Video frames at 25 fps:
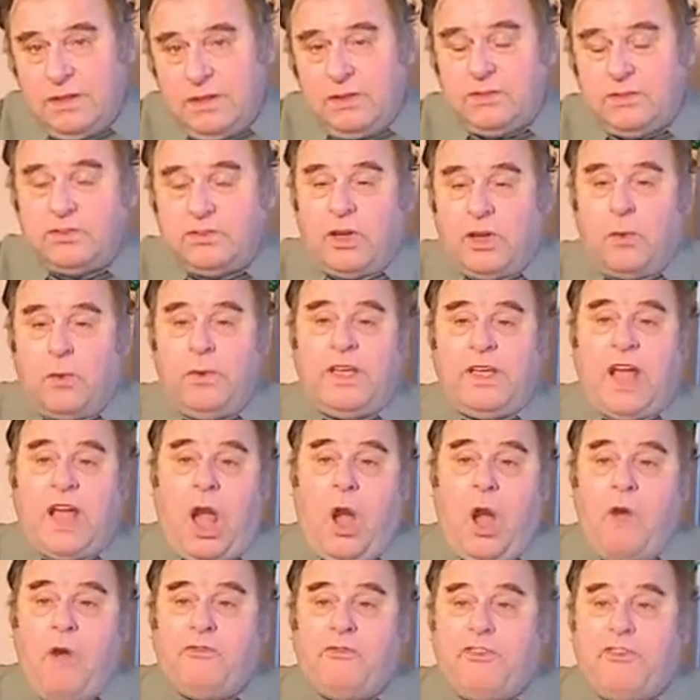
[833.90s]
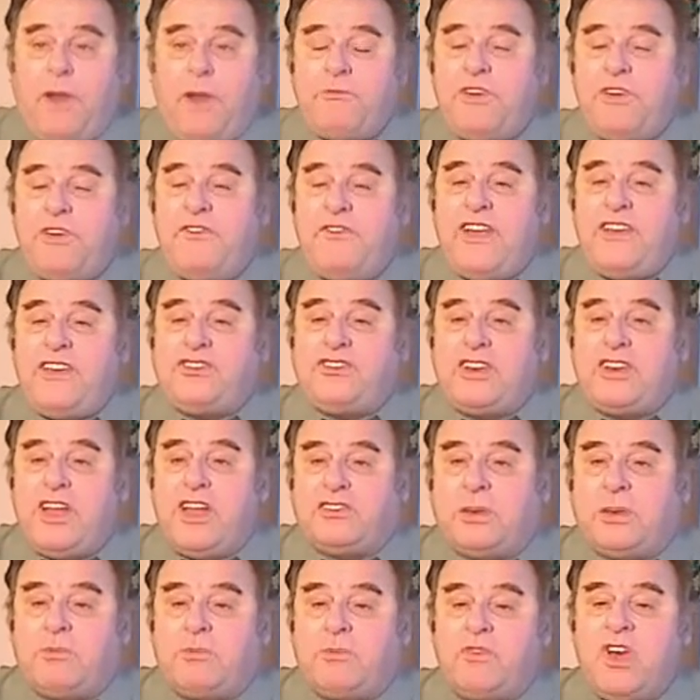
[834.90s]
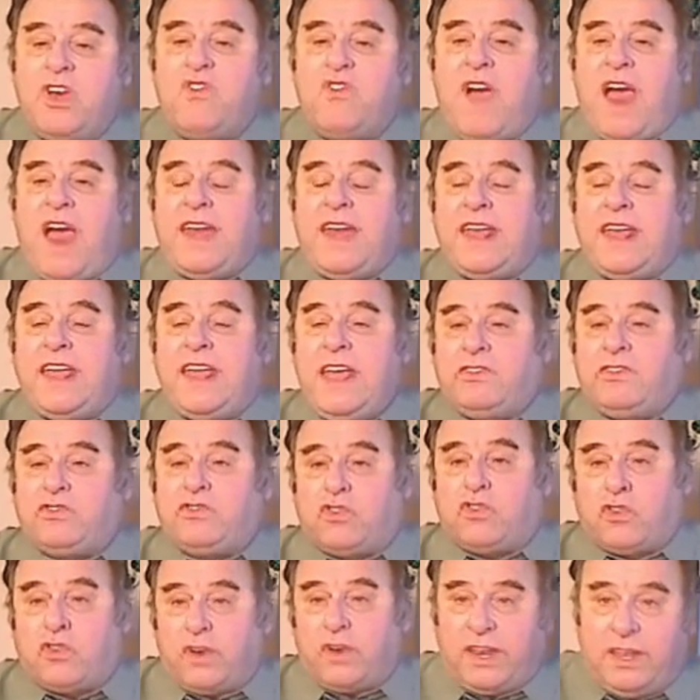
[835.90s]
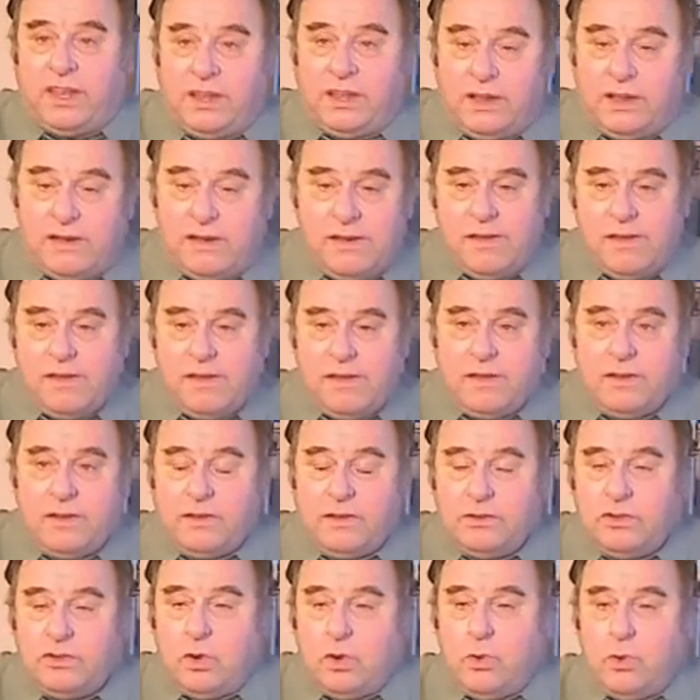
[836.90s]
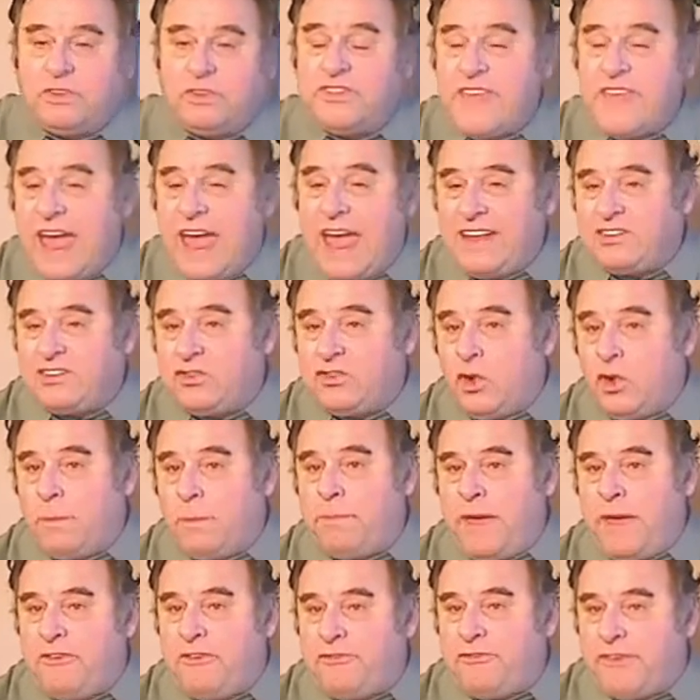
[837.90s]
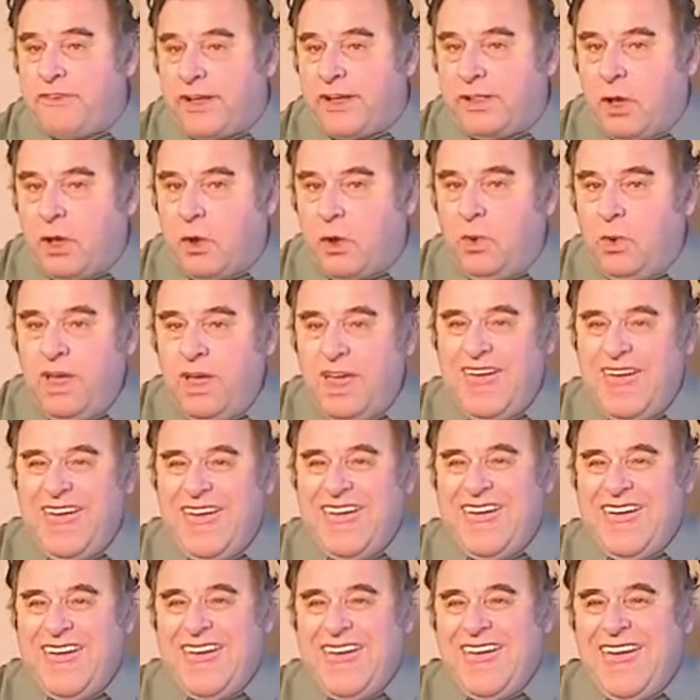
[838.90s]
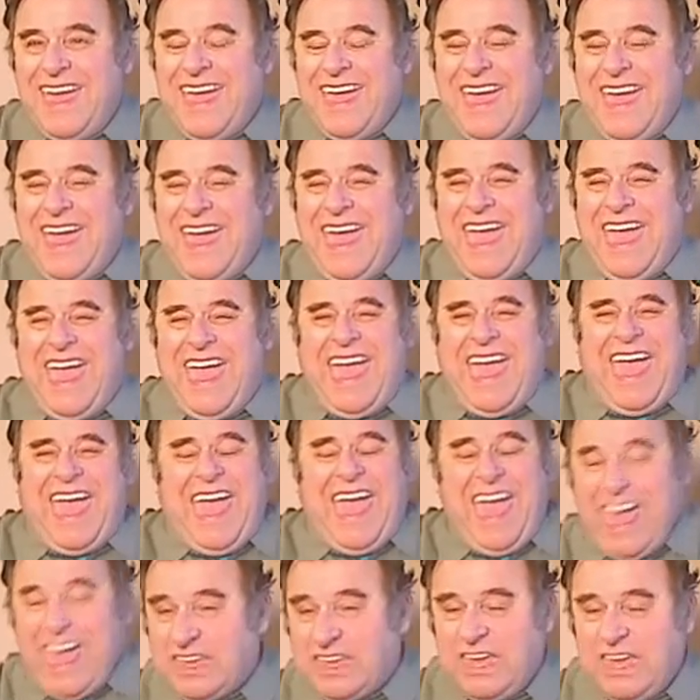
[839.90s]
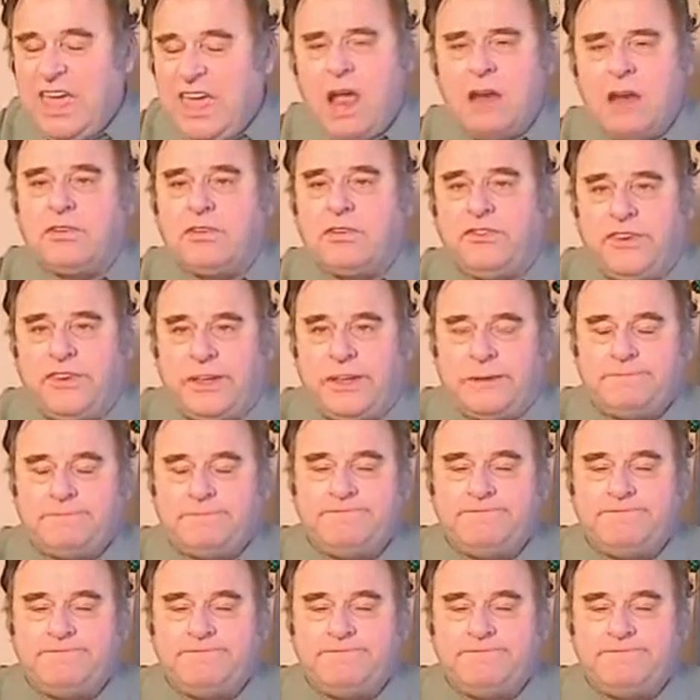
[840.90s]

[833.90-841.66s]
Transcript: So we go from revisionism, rewriting history, to its natural bedfellow, hagiography.